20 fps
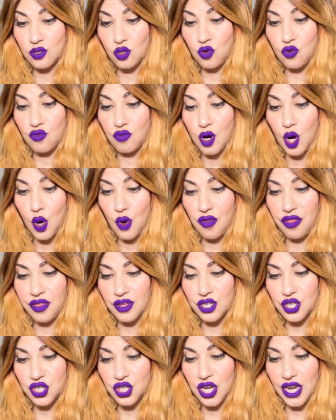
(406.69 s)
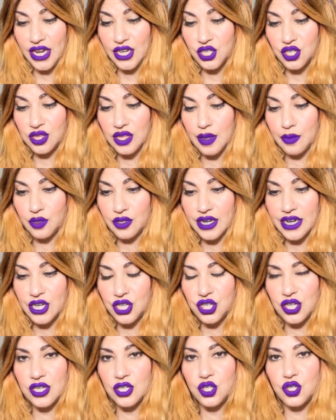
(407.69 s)
growth, change,
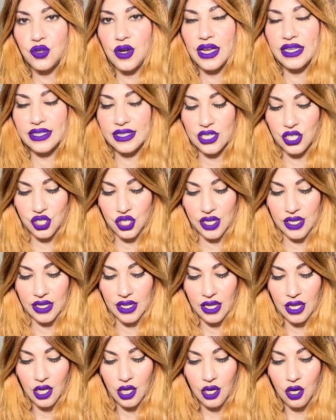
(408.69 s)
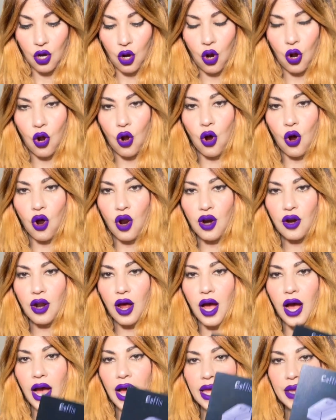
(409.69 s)
liberation, transition.
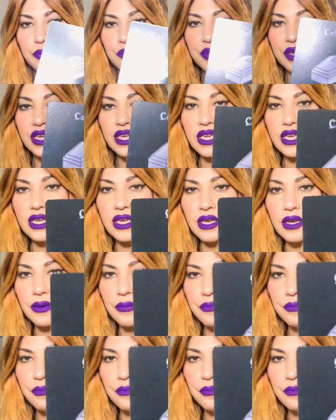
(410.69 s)
R.I.P.